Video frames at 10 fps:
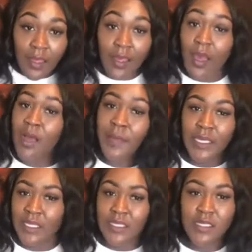
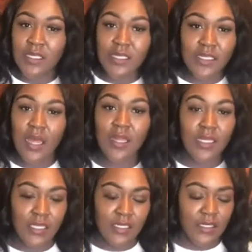opinions because that's all
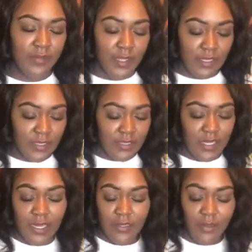it is is opinions
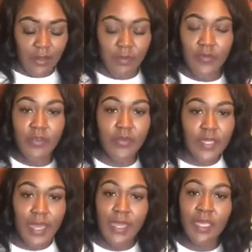like don't come over here with
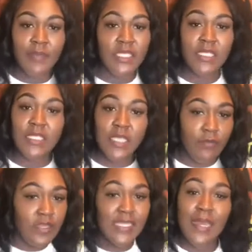that keep it to
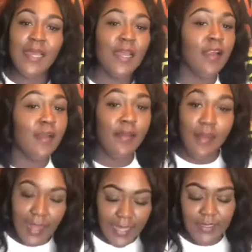yourself because i could care
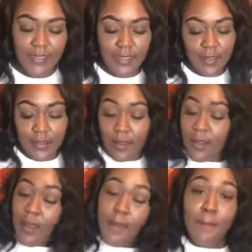less
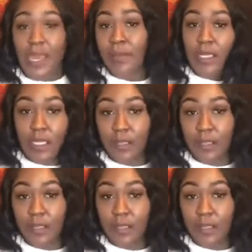baby